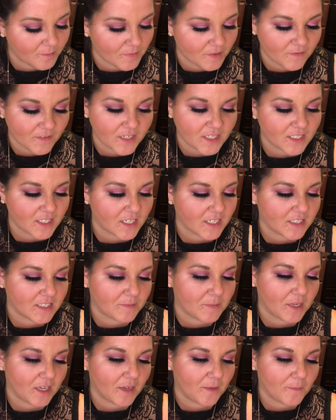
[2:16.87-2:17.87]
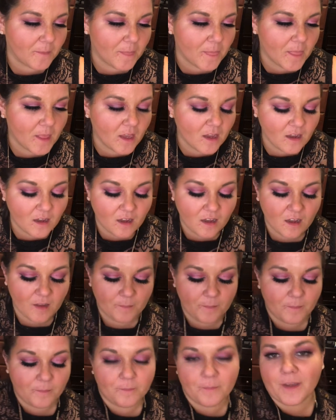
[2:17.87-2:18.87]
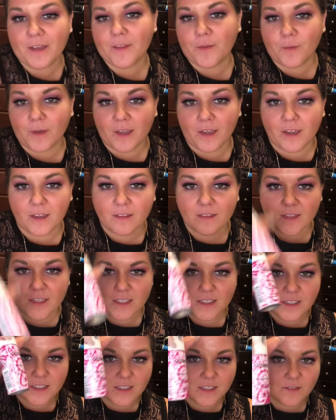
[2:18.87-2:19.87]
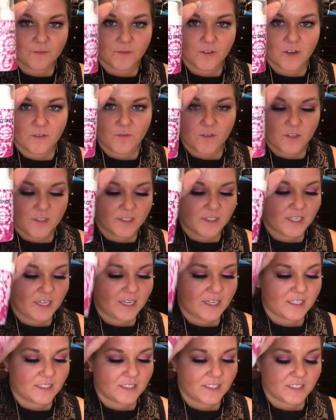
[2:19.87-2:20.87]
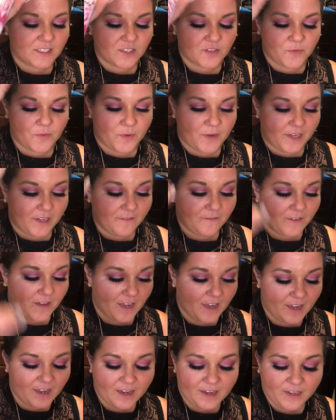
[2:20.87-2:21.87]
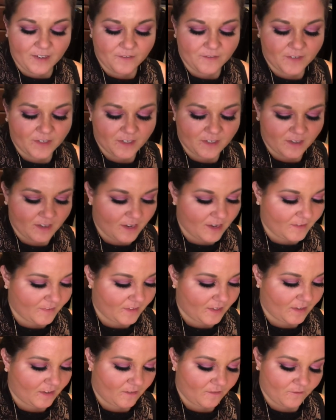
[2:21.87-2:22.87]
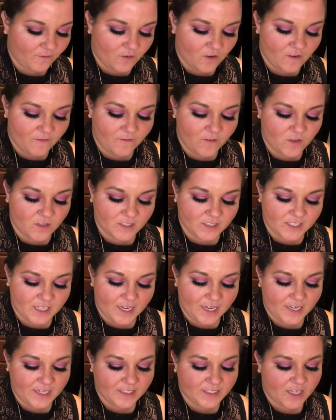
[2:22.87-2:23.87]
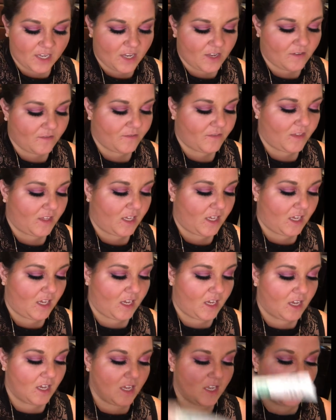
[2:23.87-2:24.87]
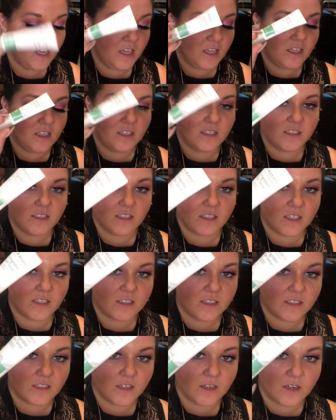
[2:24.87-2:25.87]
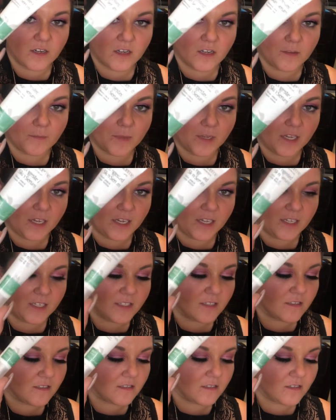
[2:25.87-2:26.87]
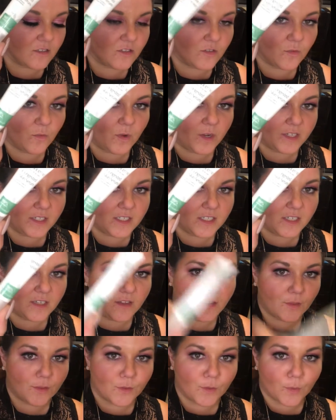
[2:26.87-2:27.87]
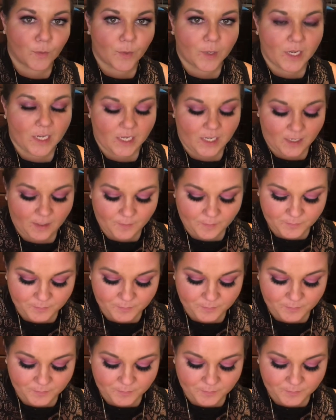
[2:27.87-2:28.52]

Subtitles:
My face hates me. By the way, this for a full size is $25, and then for a full size of the skin serum, it is $23.